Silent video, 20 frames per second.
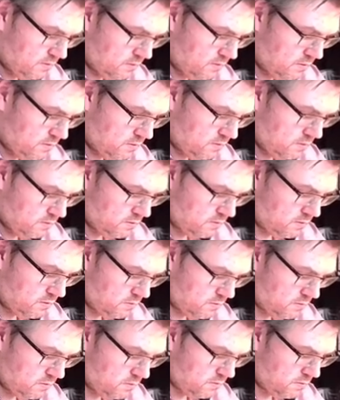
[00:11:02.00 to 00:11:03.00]

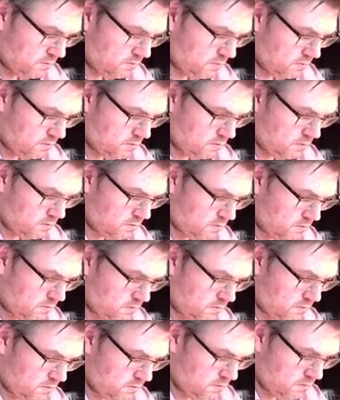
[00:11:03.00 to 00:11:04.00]

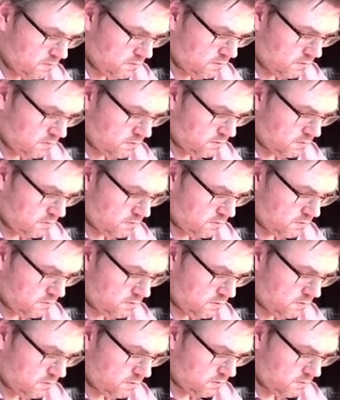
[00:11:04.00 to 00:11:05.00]

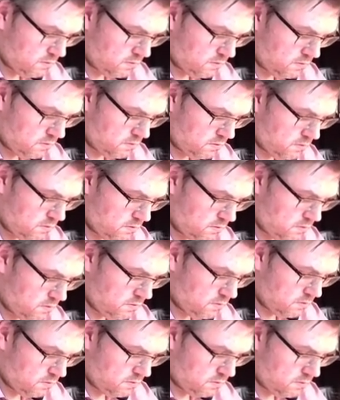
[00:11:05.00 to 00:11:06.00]

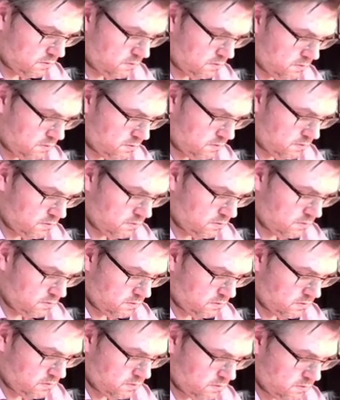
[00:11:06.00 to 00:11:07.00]

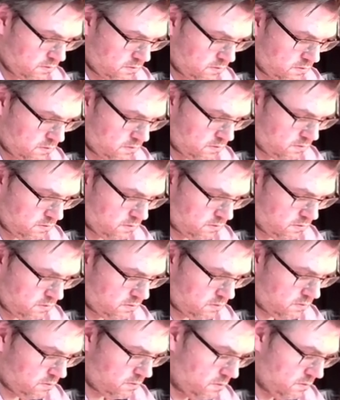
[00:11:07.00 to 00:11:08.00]

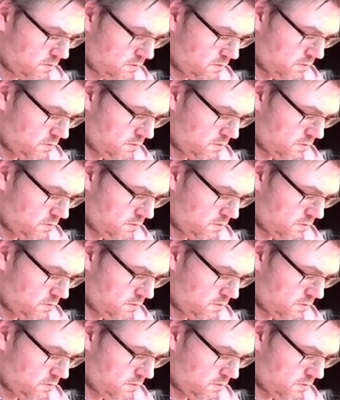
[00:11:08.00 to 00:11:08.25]
Nobody speaks.